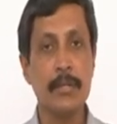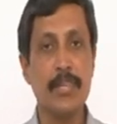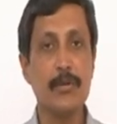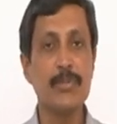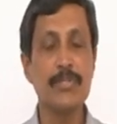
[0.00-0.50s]

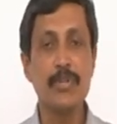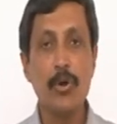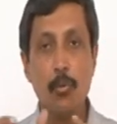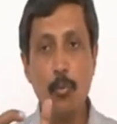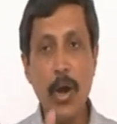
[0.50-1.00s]
That means
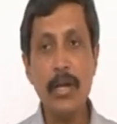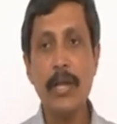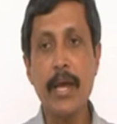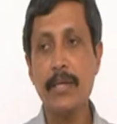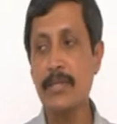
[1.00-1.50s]
one
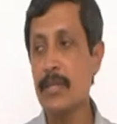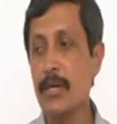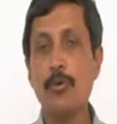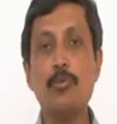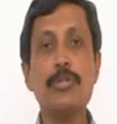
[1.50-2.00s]
tax
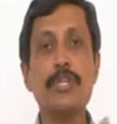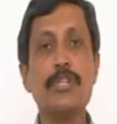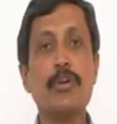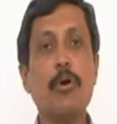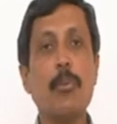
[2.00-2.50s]
which has
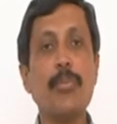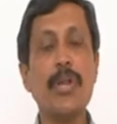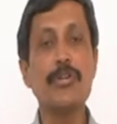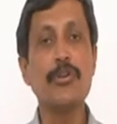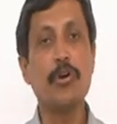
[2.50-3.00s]
a
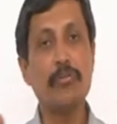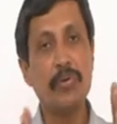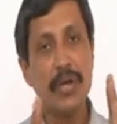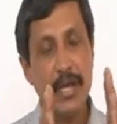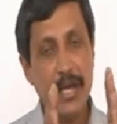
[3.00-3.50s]
combination of
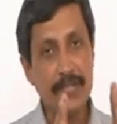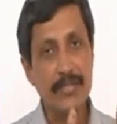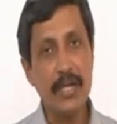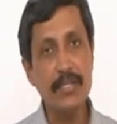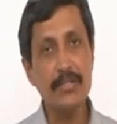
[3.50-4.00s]

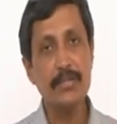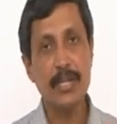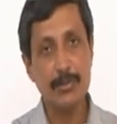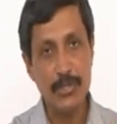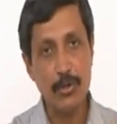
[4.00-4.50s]
excise,
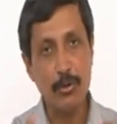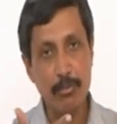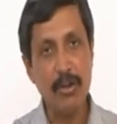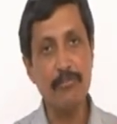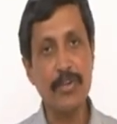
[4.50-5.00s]
that means on
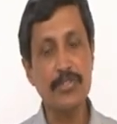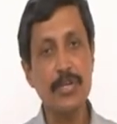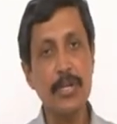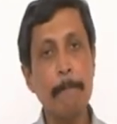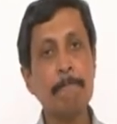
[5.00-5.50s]
manufacture,
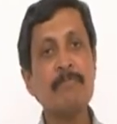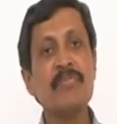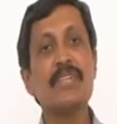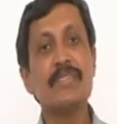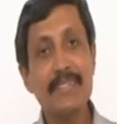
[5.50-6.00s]

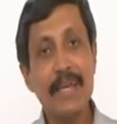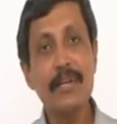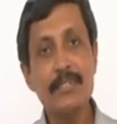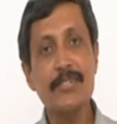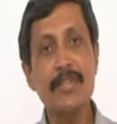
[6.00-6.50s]

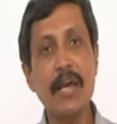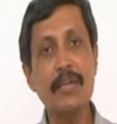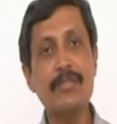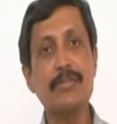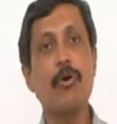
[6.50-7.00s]
sales
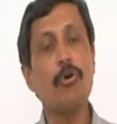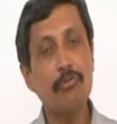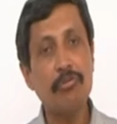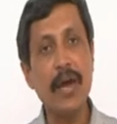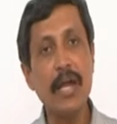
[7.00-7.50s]
tax or
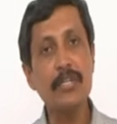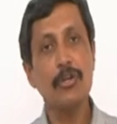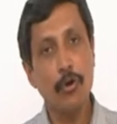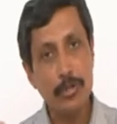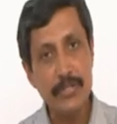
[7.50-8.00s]
VAT
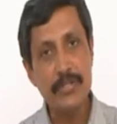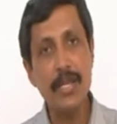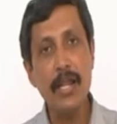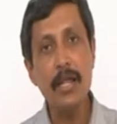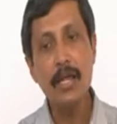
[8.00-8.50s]
on
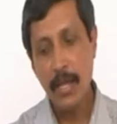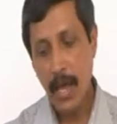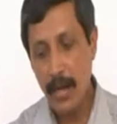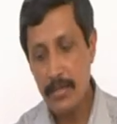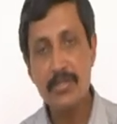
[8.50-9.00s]
sale,
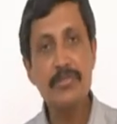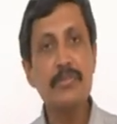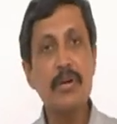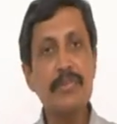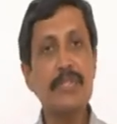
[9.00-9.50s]
and
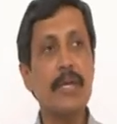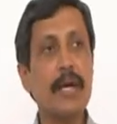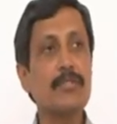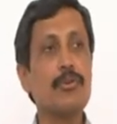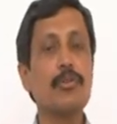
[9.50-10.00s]
service tax
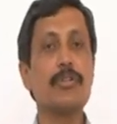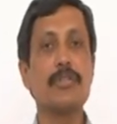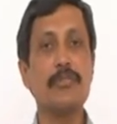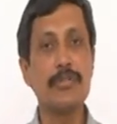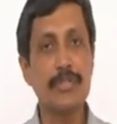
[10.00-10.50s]
on the
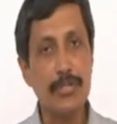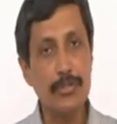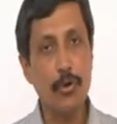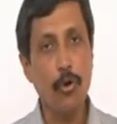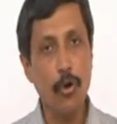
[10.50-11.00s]
services,
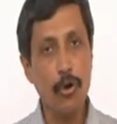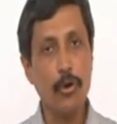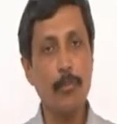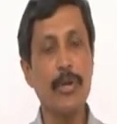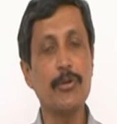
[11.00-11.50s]
all
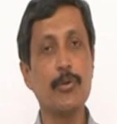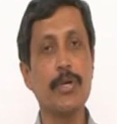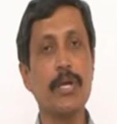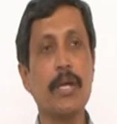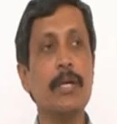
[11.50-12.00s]
combined
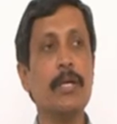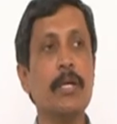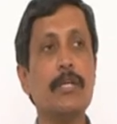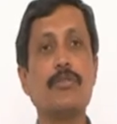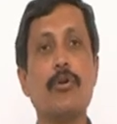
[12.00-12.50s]
together
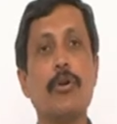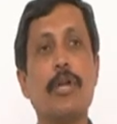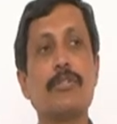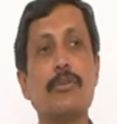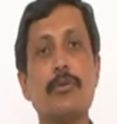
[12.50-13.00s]
is called
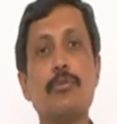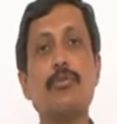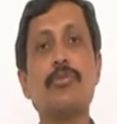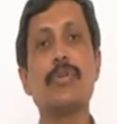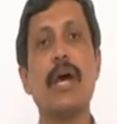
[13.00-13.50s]
as
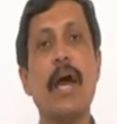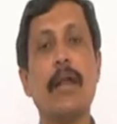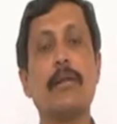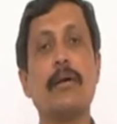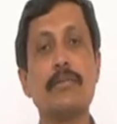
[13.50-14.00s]
Goods and
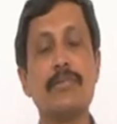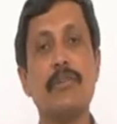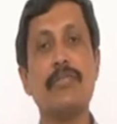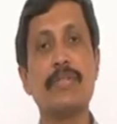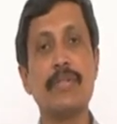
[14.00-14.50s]

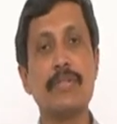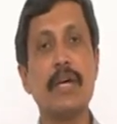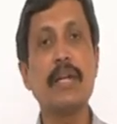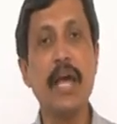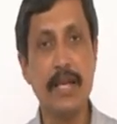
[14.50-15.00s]
Services
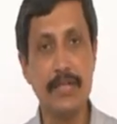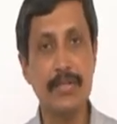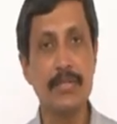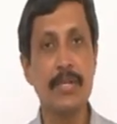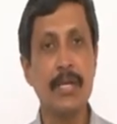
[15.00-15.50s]
Tax.